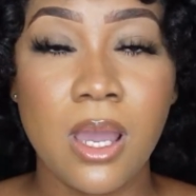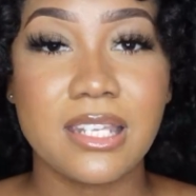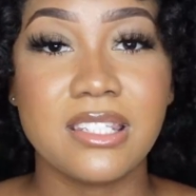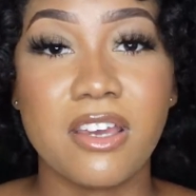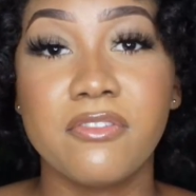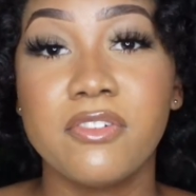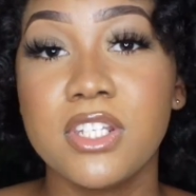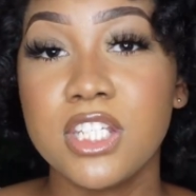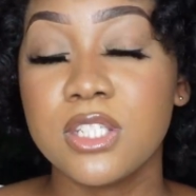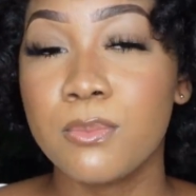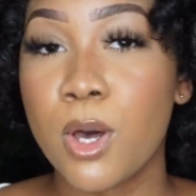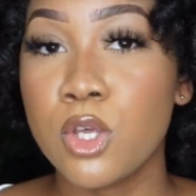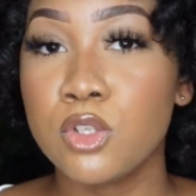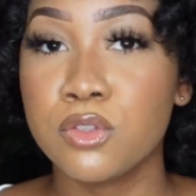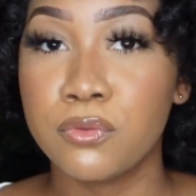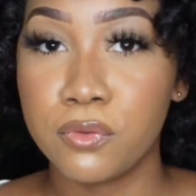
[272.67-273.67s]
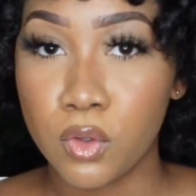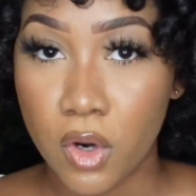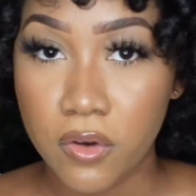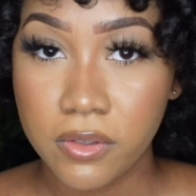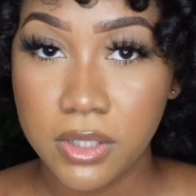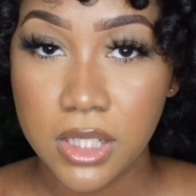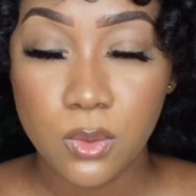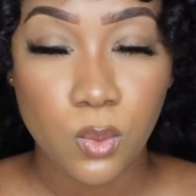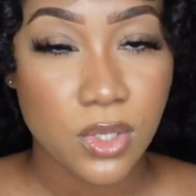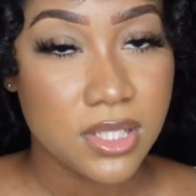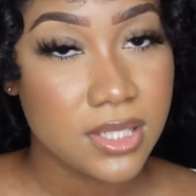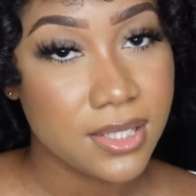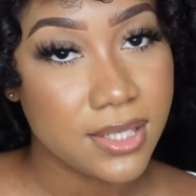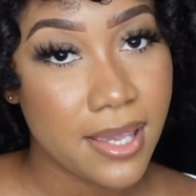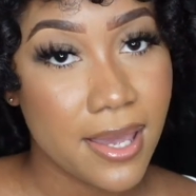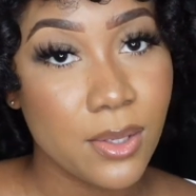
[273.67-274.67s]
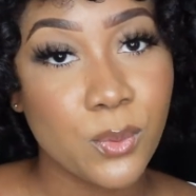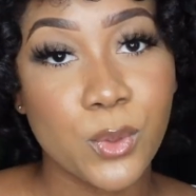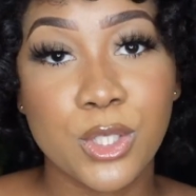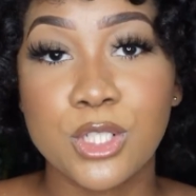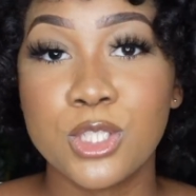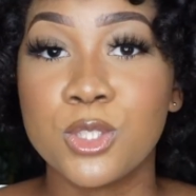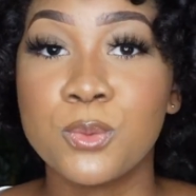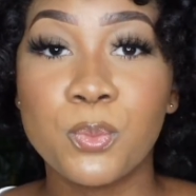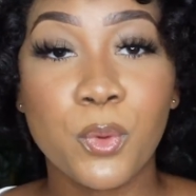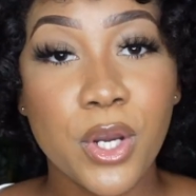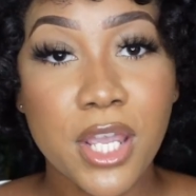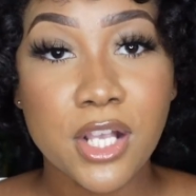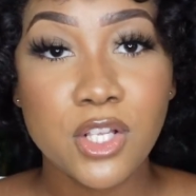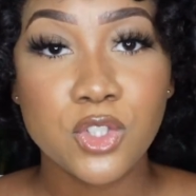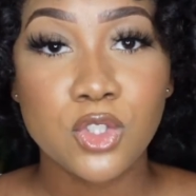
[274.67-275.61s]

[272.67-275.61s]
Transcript: It definitely smells florally. Once again, we're in spring,